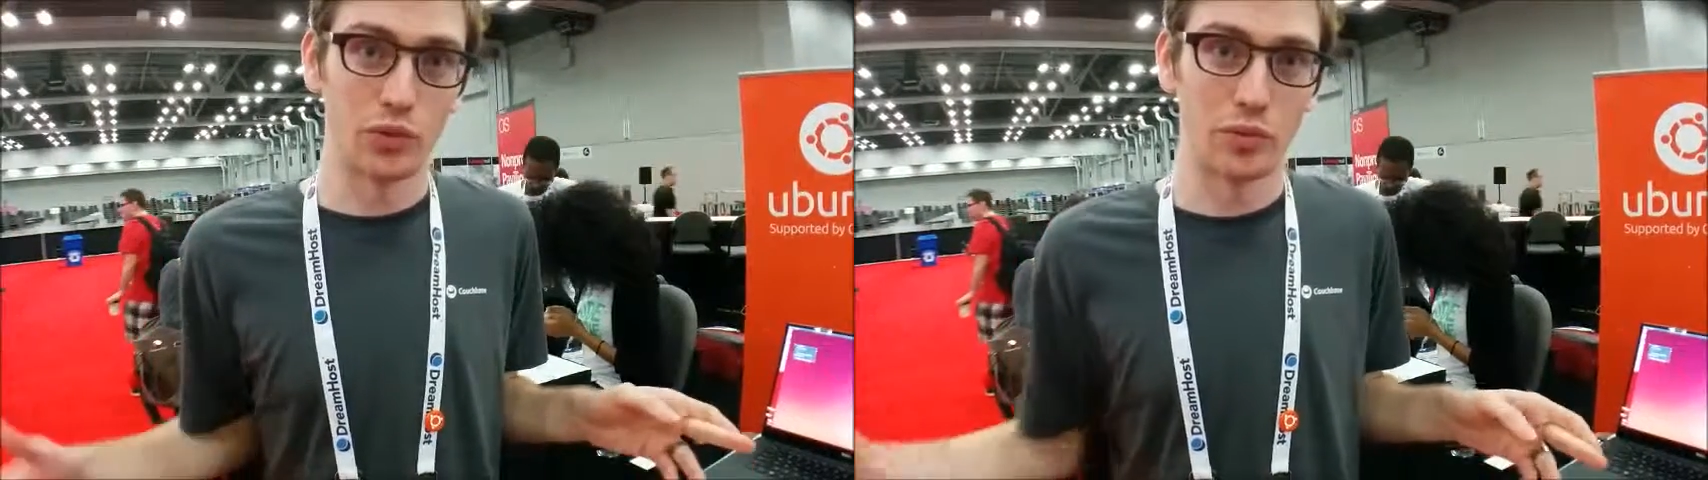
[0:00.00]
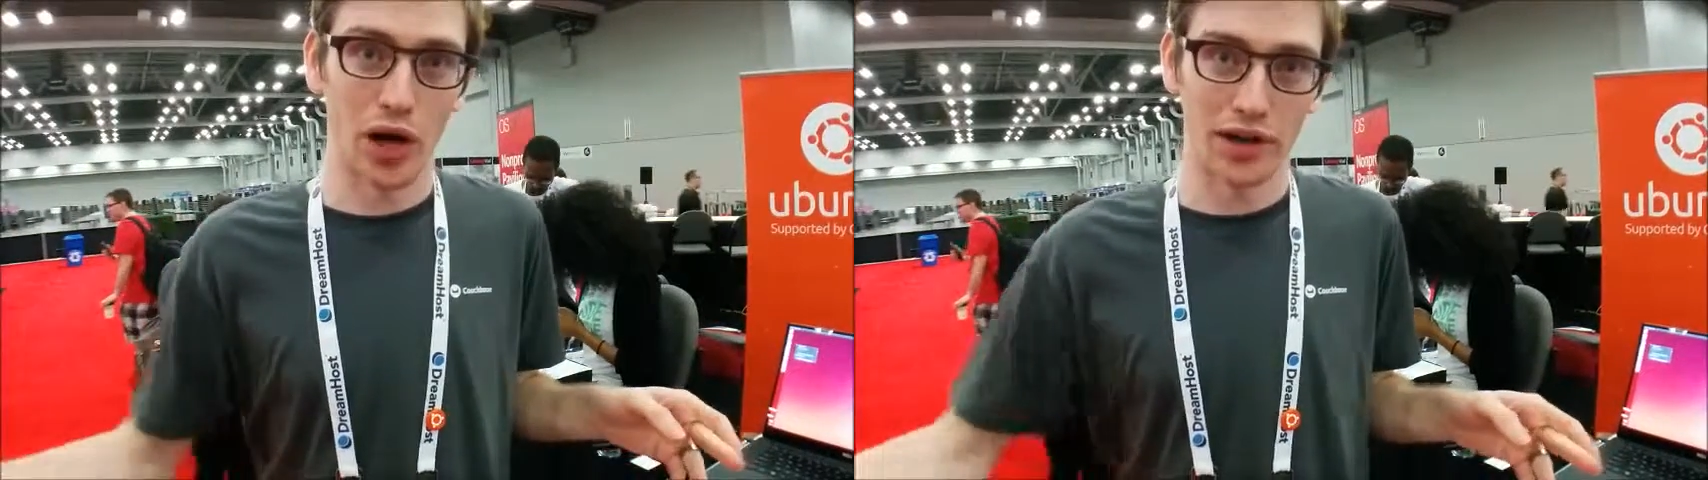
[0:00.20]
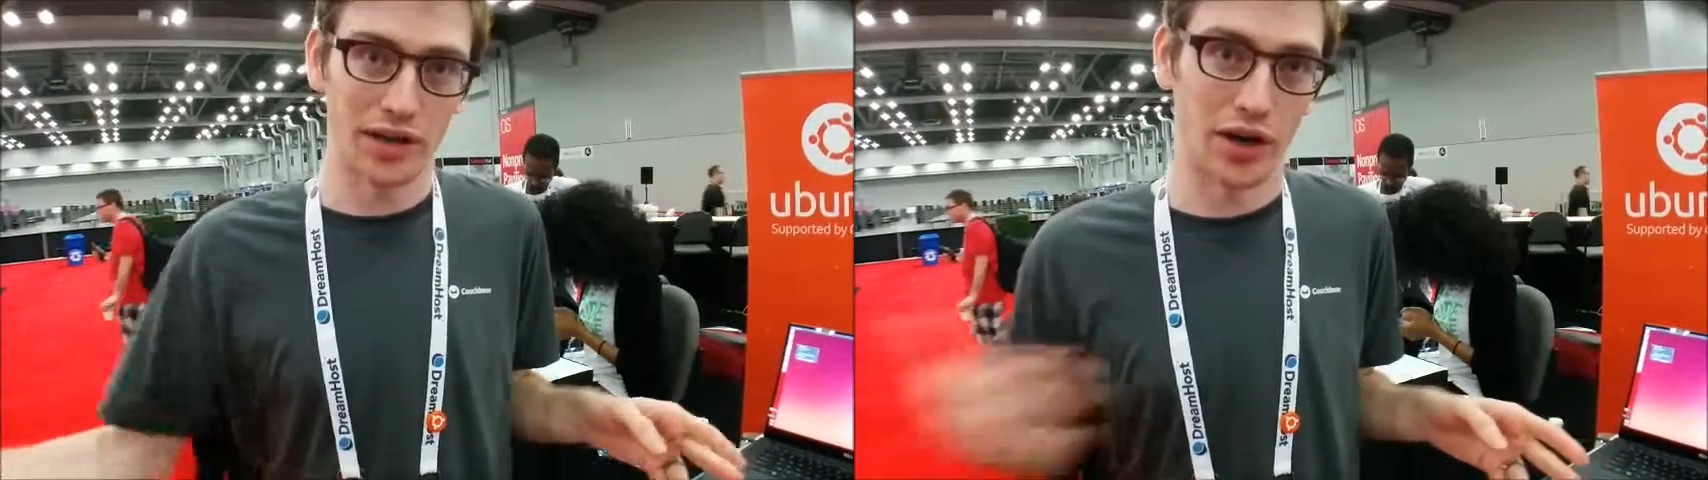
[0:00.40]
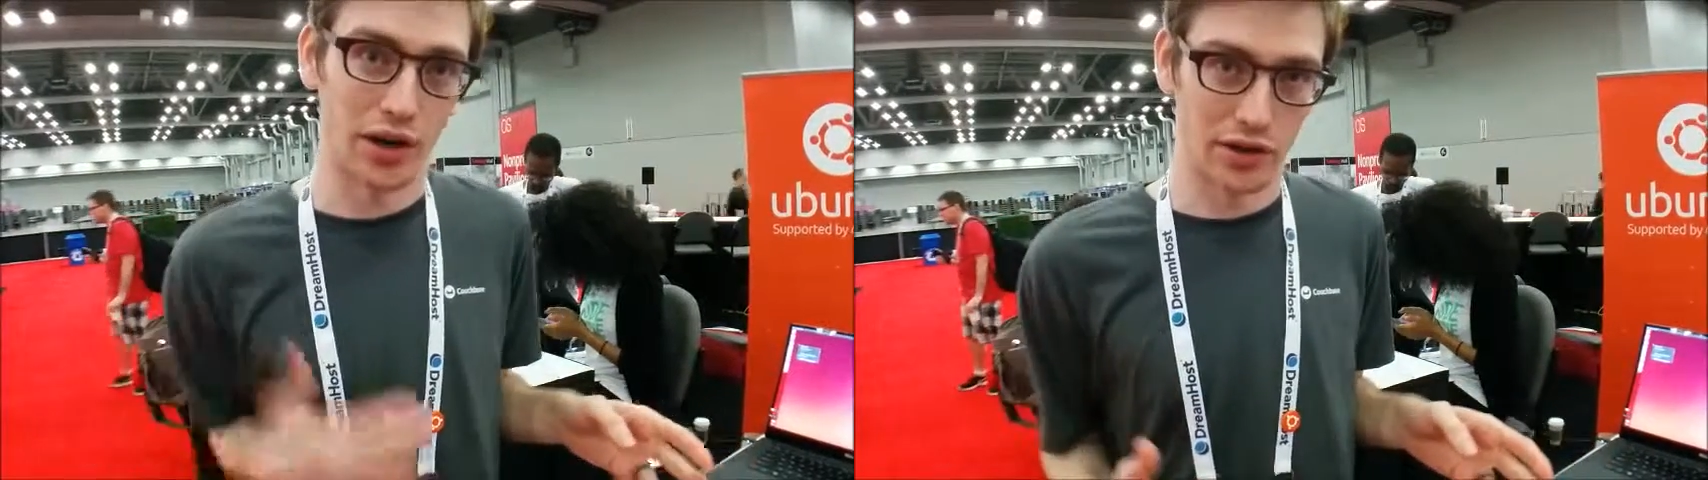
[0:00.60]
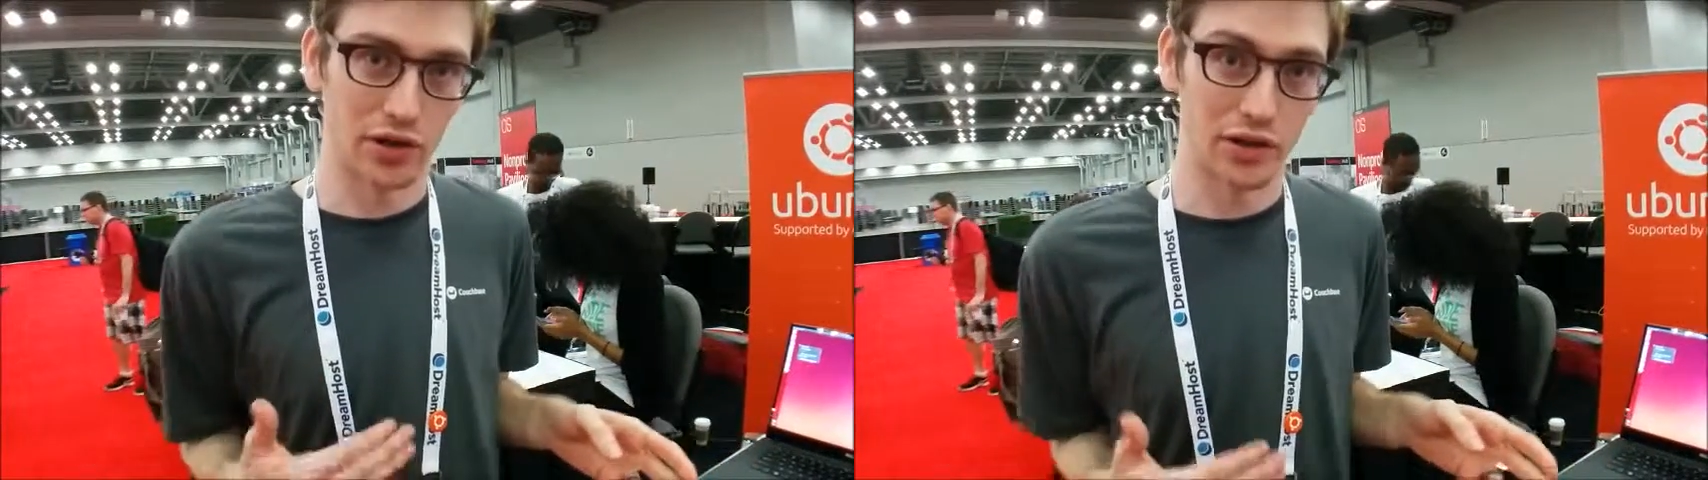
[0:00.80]
We brought in
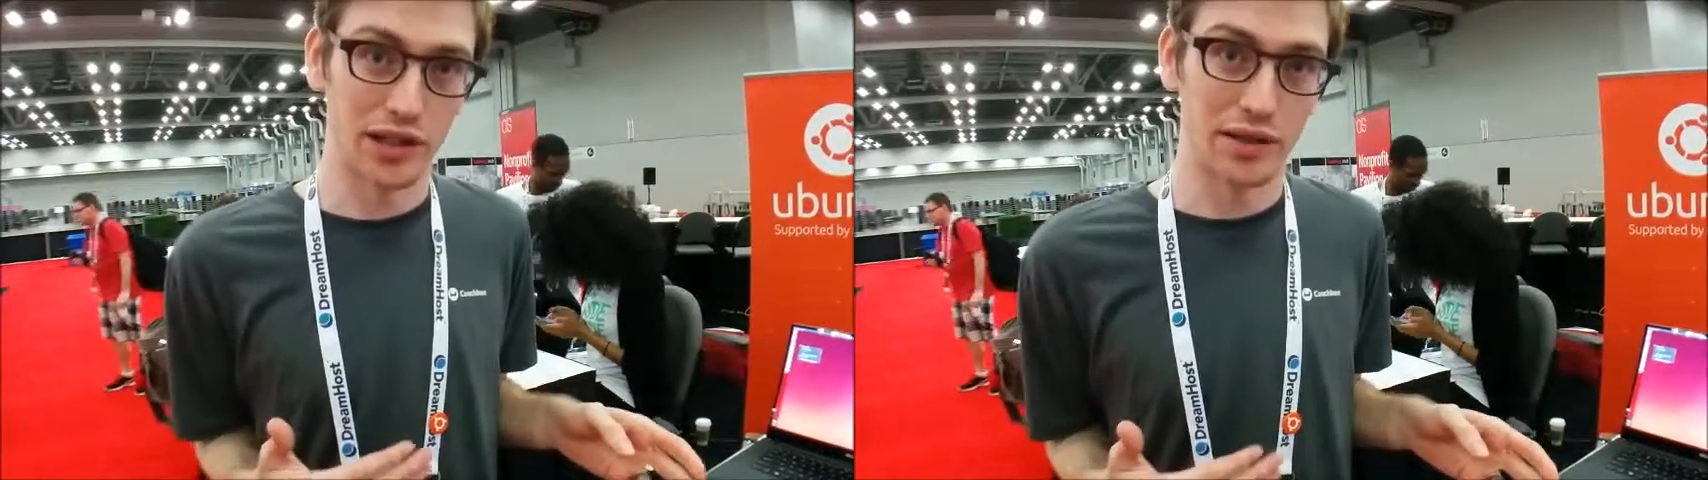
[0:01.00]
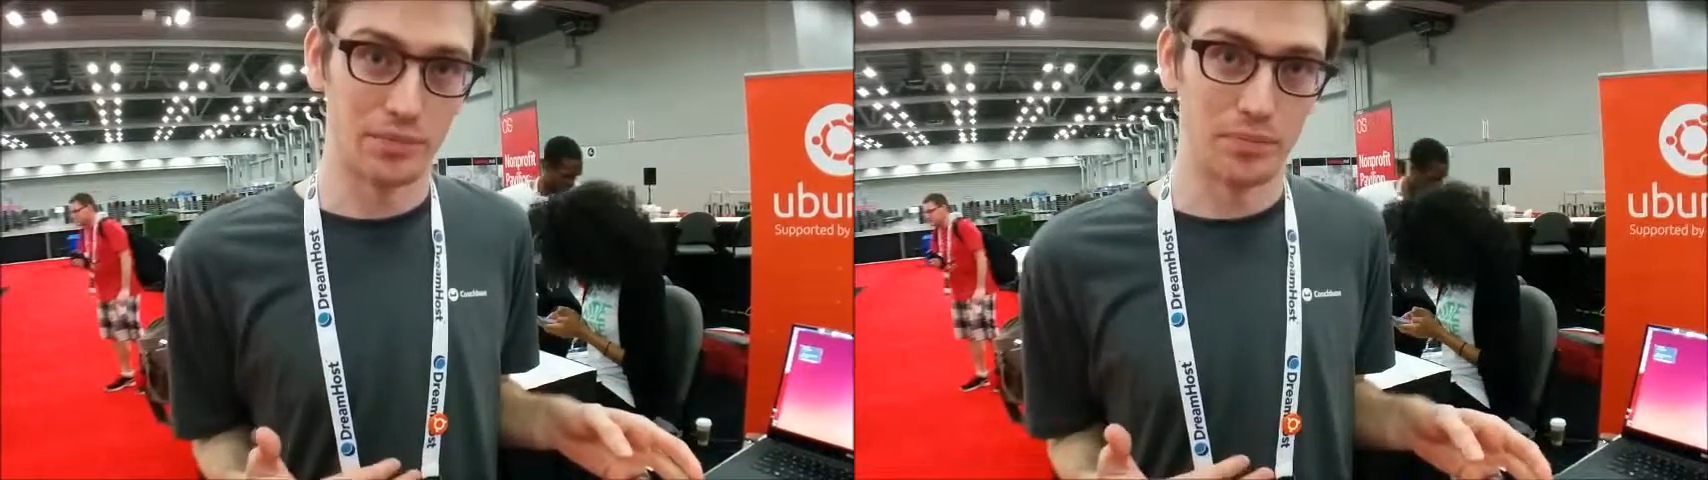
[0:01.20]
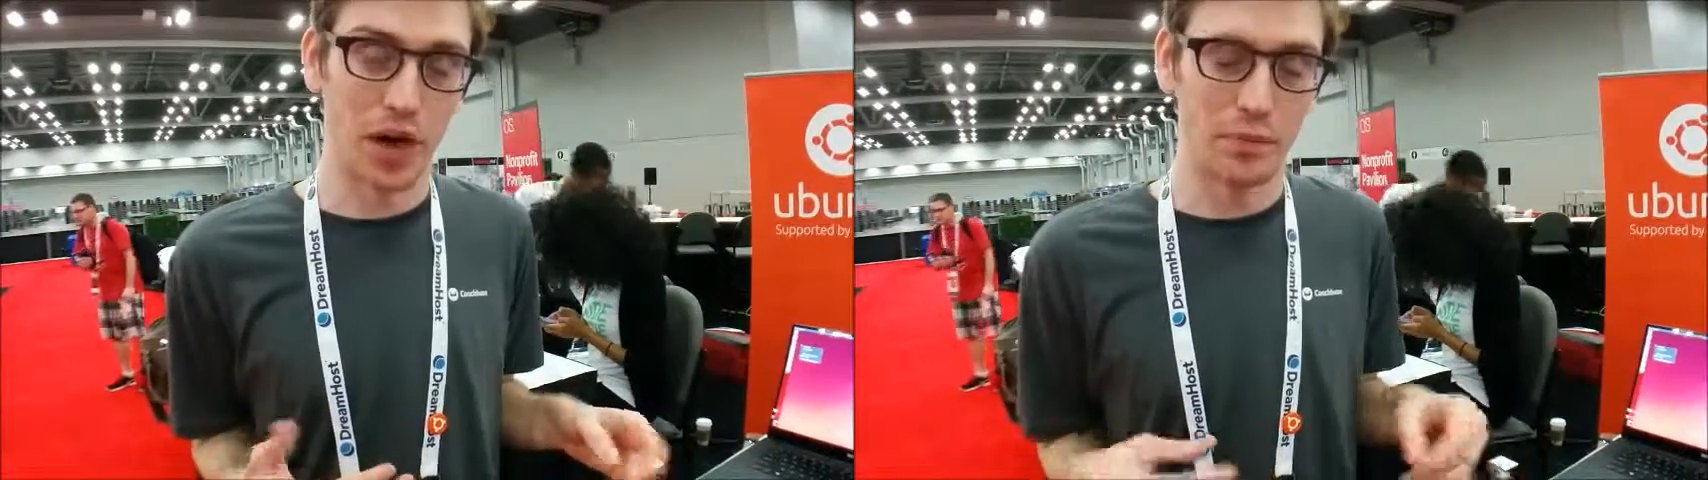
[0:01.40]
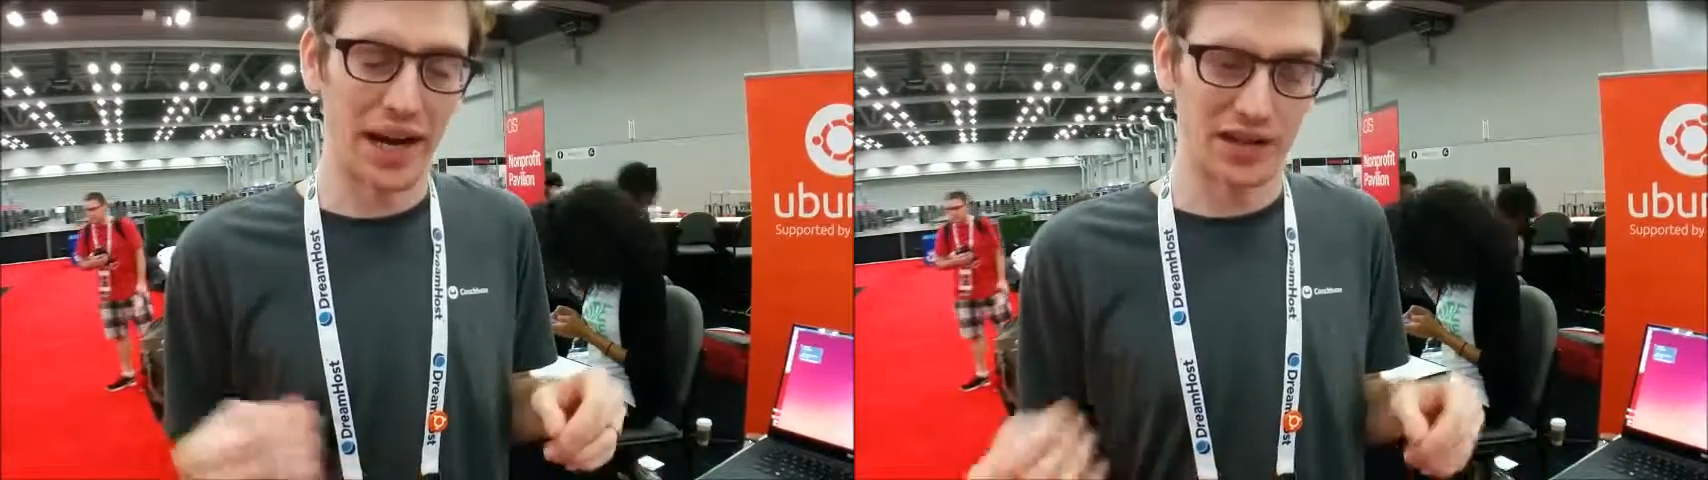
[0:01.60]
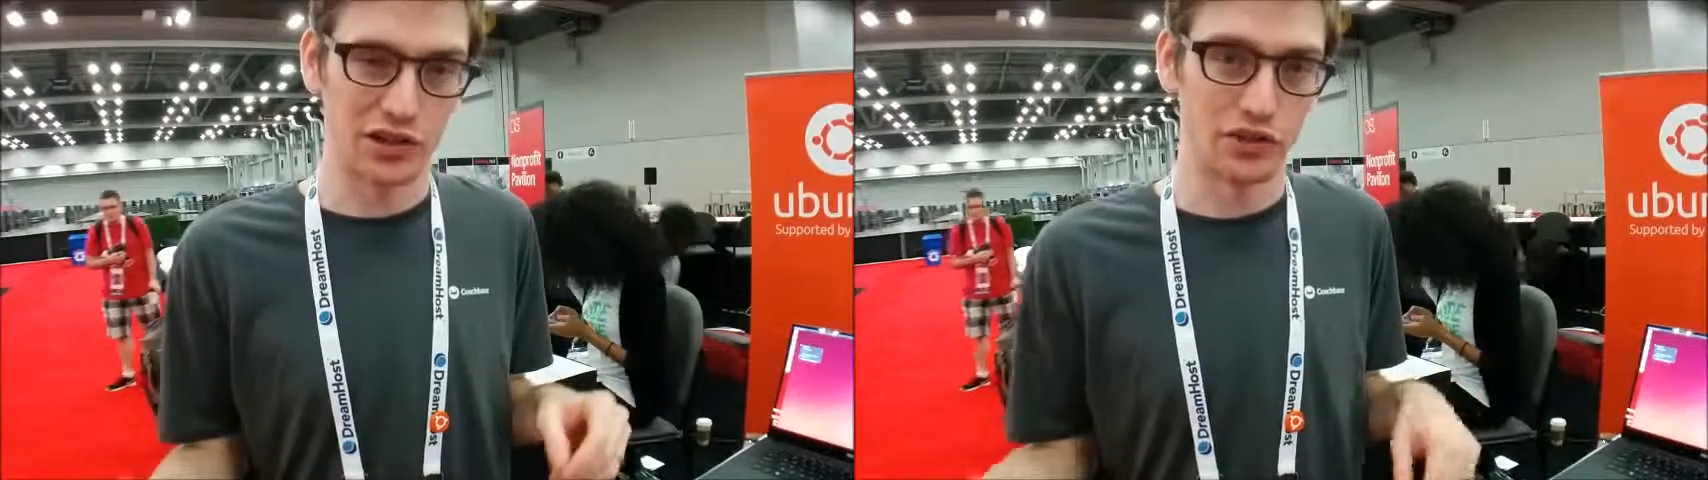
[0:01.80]
our
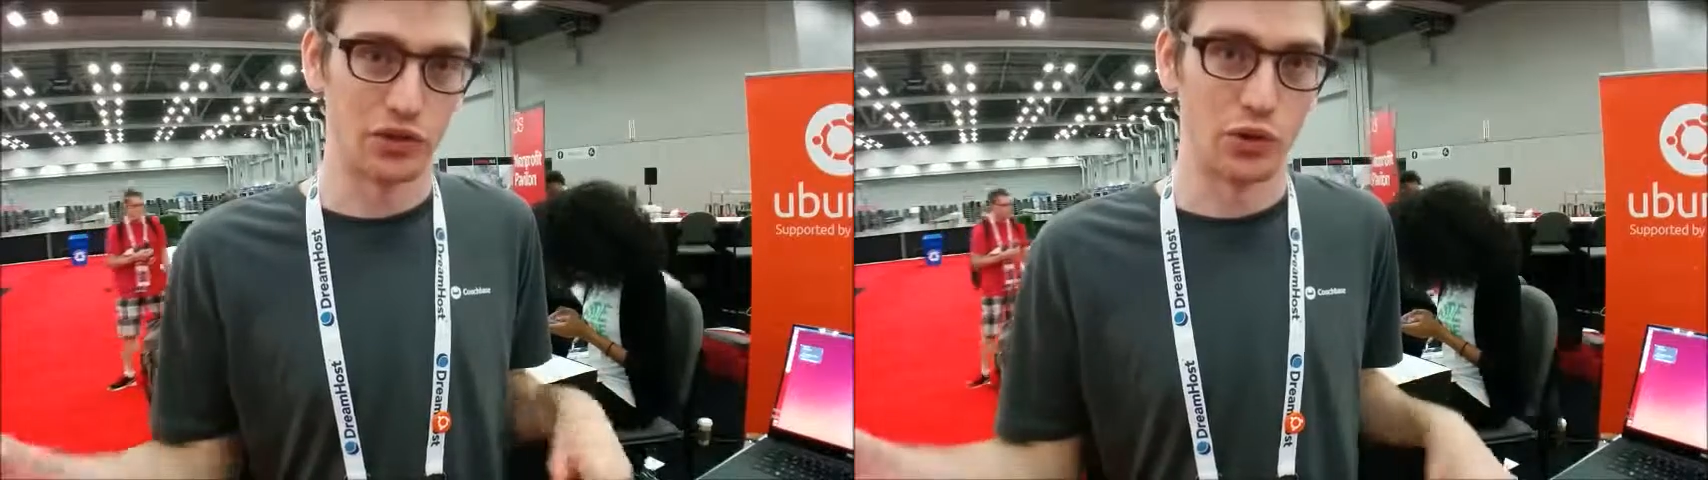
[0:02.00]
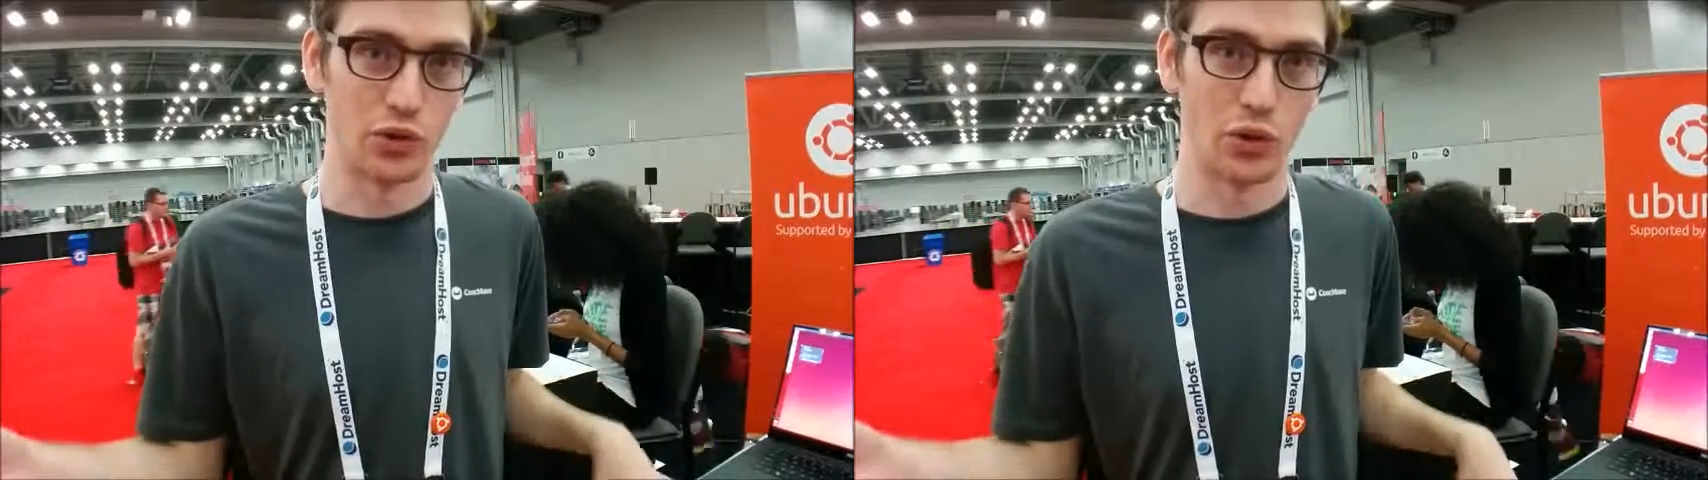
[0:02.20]
backers who